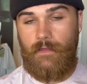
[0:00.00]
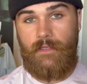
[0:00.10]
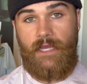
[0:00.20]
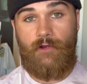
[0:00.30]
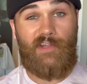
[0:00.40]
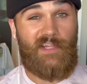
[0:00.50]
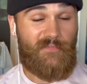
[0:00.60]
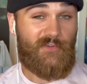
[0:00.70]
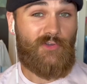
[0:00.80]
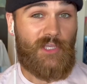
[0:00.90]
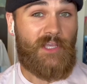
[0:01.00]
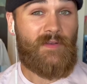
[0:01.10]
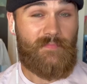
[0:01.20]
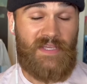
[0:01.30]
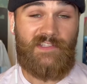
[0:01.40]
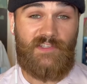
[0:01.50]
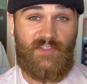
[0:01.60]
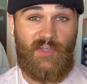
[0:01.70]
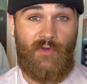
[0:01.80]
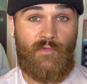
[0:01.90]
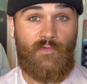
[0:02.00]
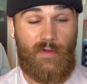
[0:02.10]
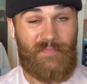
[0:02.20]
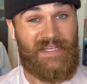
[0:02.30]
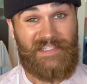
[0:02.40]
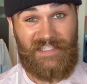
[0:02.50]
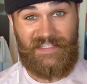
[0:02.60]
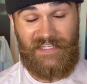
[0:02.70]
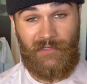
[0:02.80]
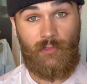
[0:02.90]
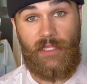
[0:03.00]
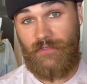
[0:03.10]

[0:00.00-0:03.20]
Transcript: Now, if you're cooking on a pizza stone or a pizza steel like